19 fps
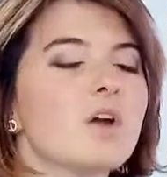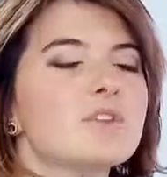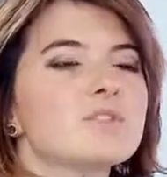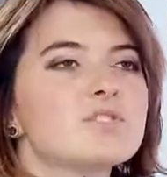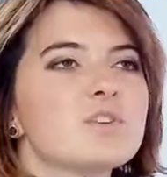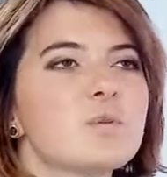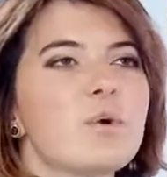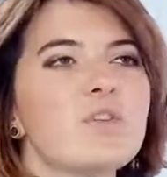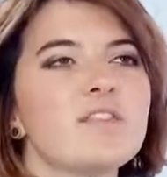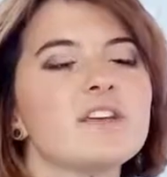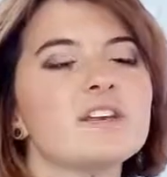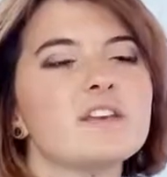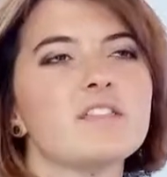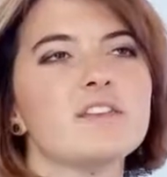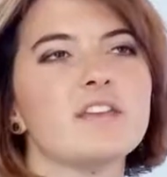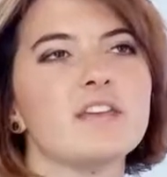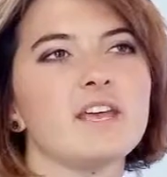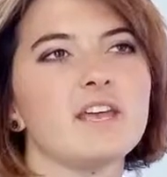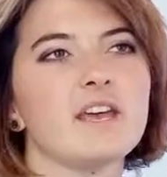So what then are
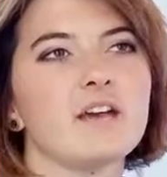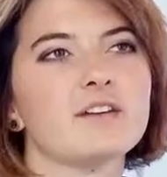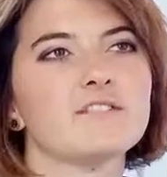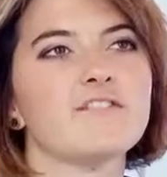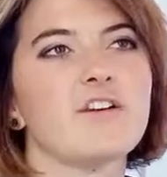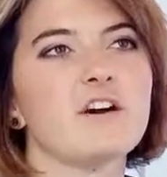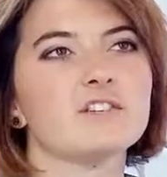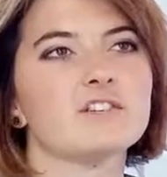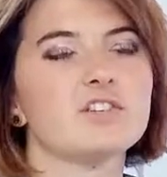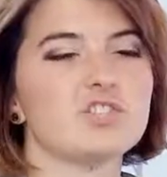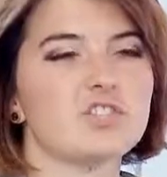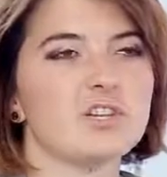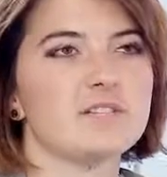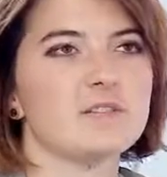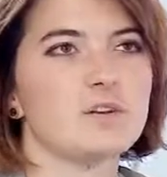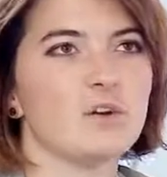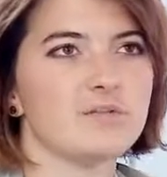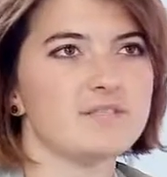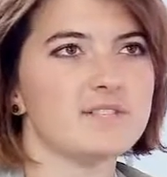the
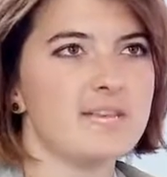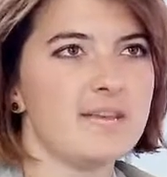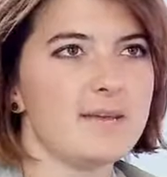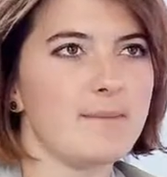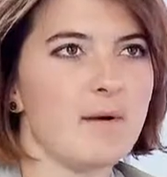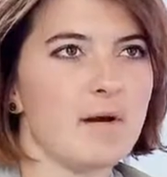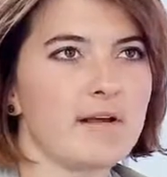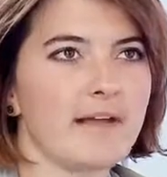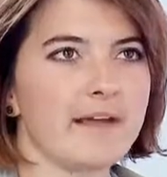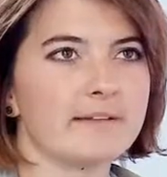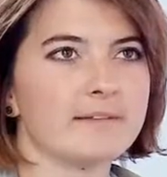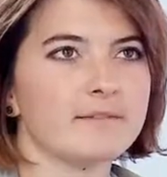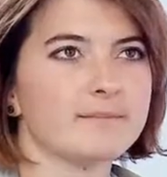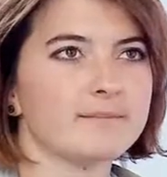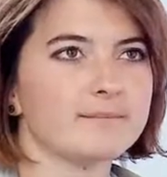advantages of CE marking?